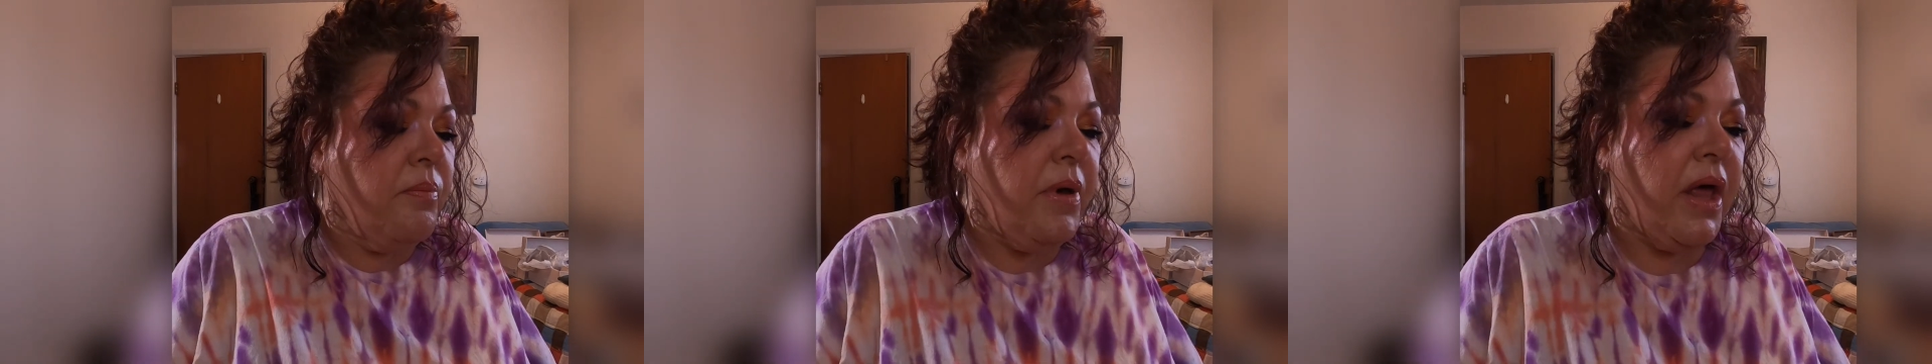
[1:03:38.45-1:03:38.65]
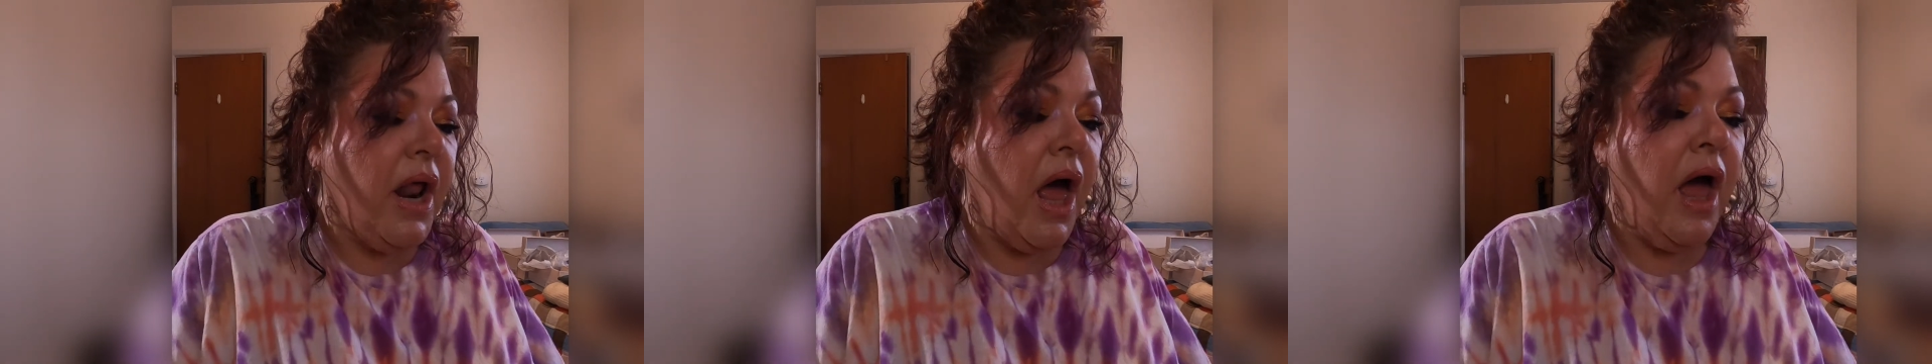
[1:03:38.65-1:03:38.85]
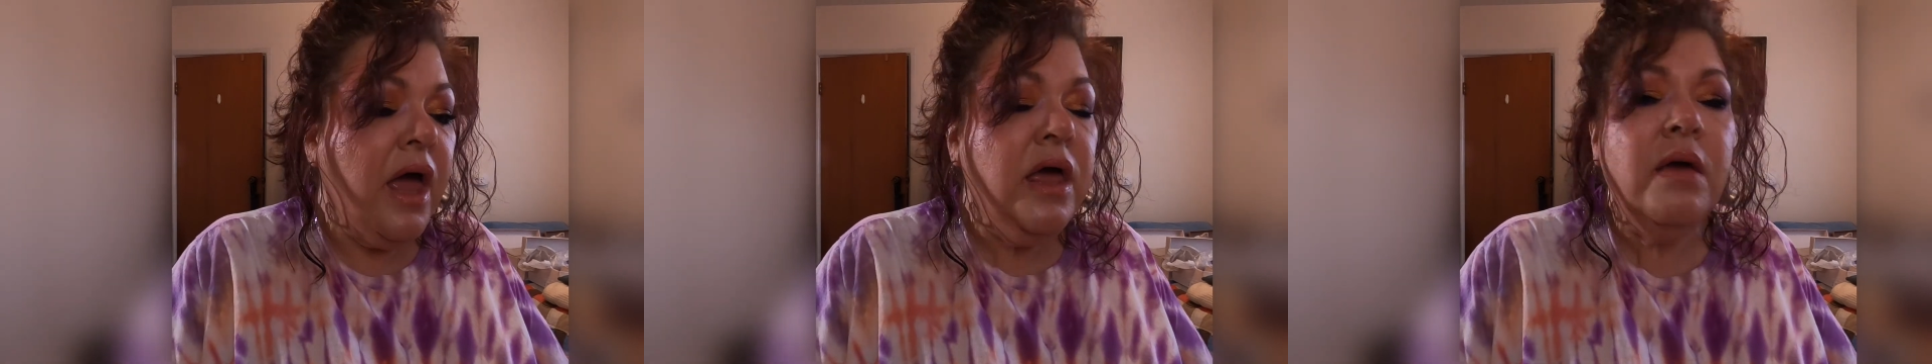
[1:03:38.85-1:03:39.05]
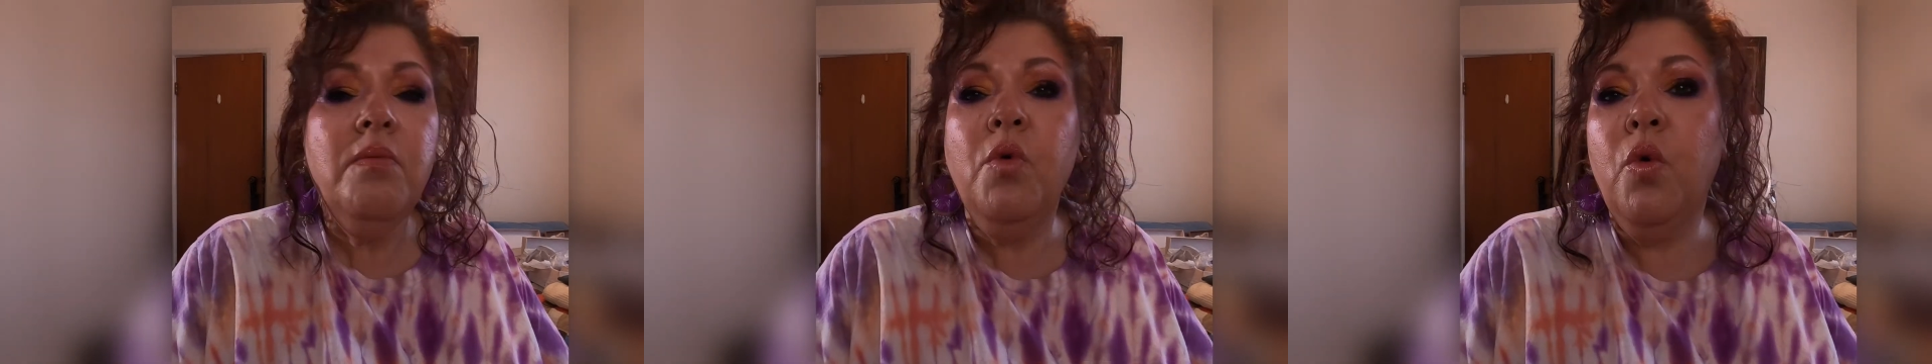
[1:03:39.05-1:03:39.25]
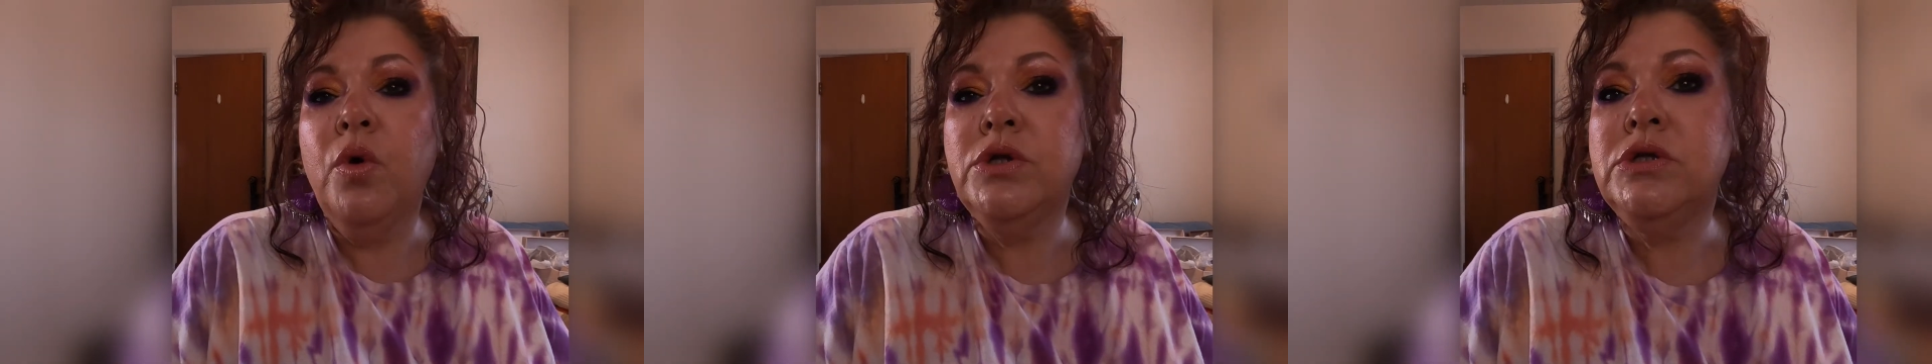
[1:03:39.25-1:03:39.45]
But I
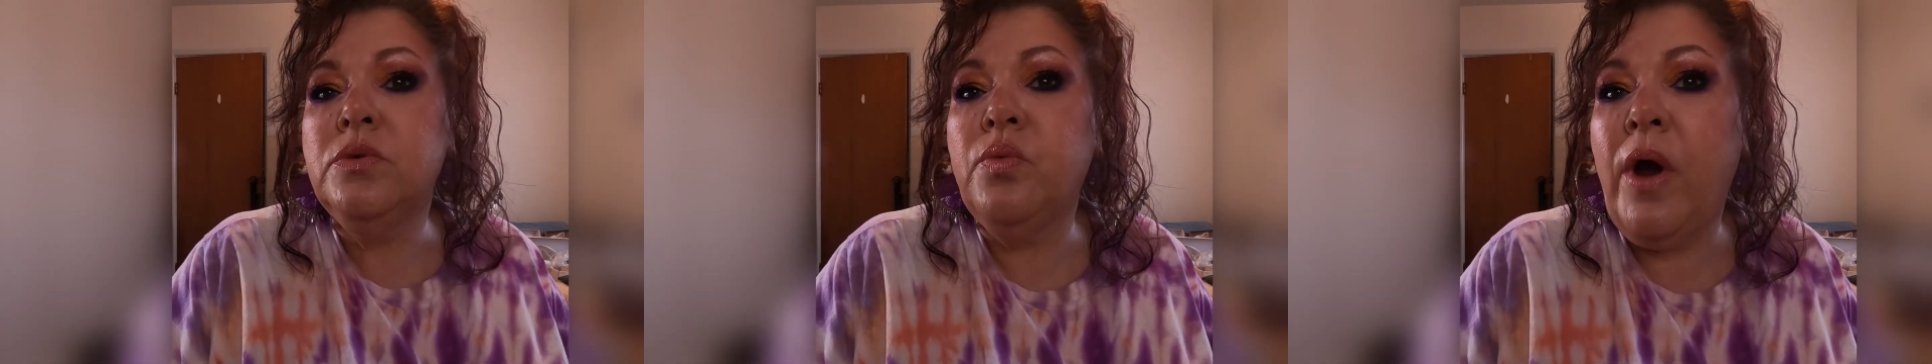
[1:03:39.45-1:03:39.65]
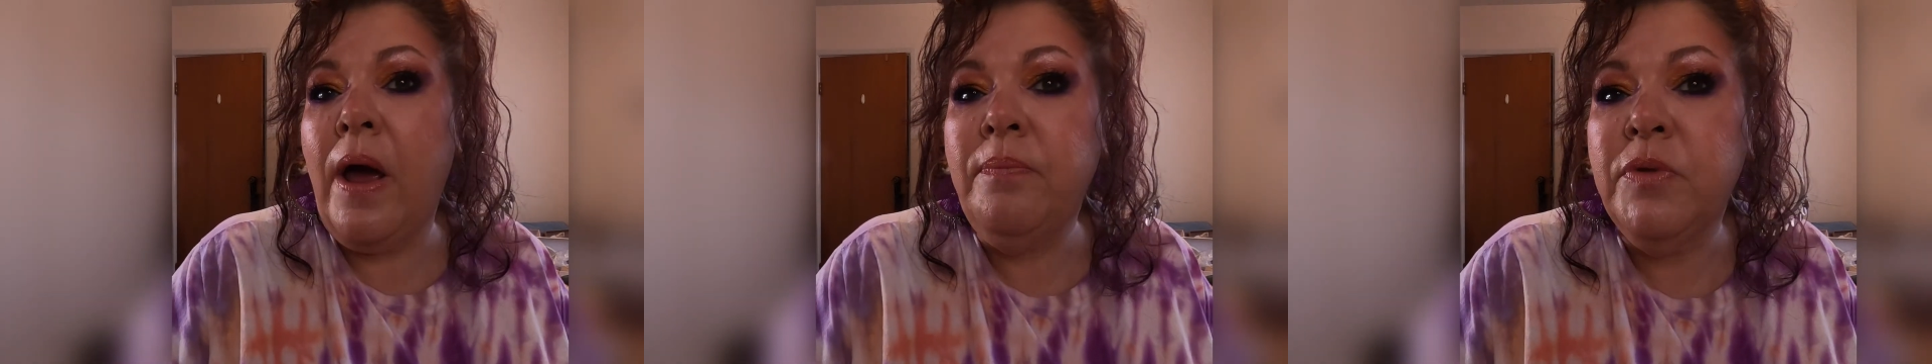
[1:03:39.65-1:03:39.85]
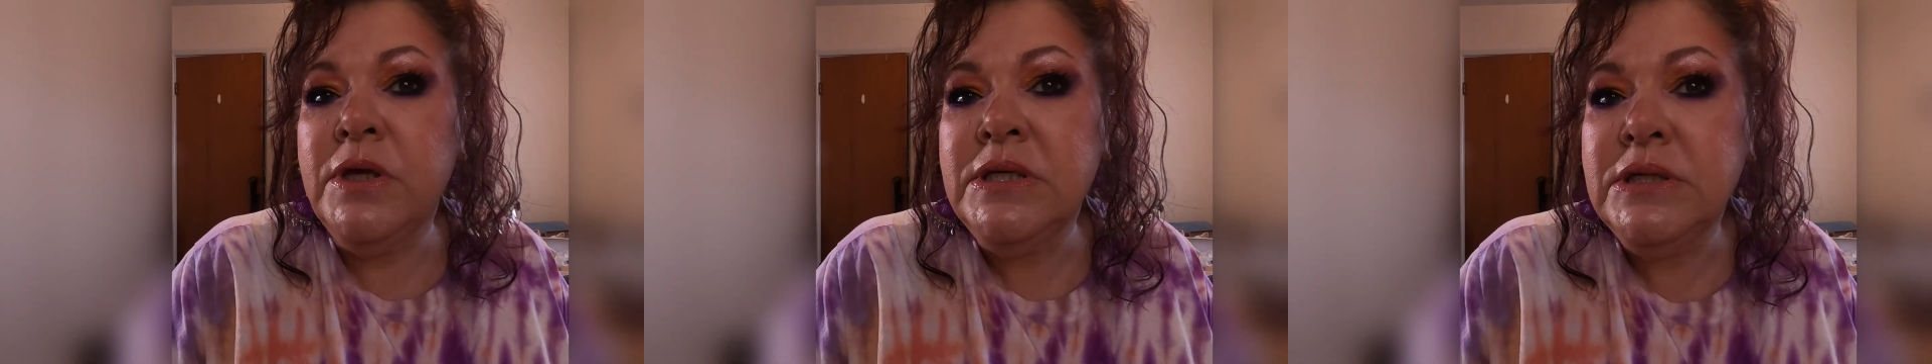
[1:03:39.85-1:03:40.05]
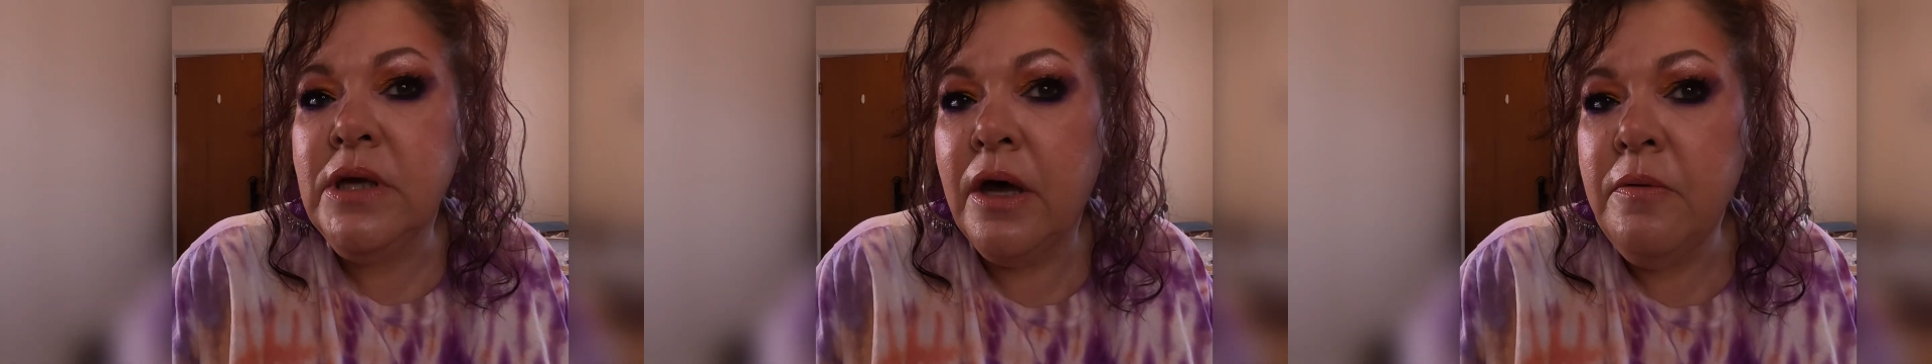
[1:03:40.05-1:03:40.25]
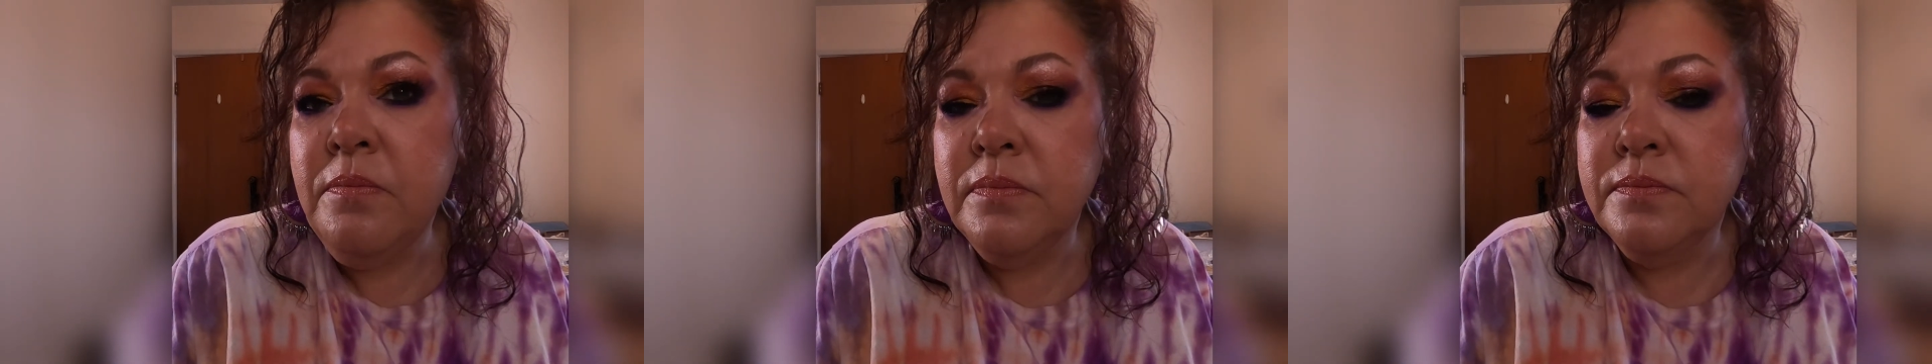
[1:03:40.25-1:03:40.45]
am going to wrap this
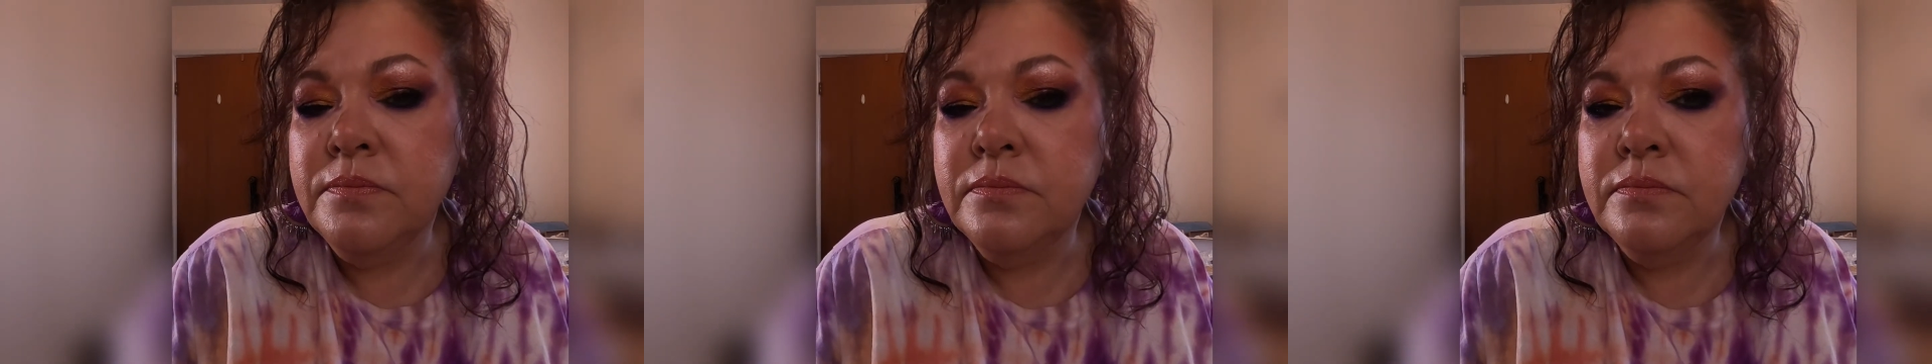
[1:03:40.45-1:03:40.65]
up.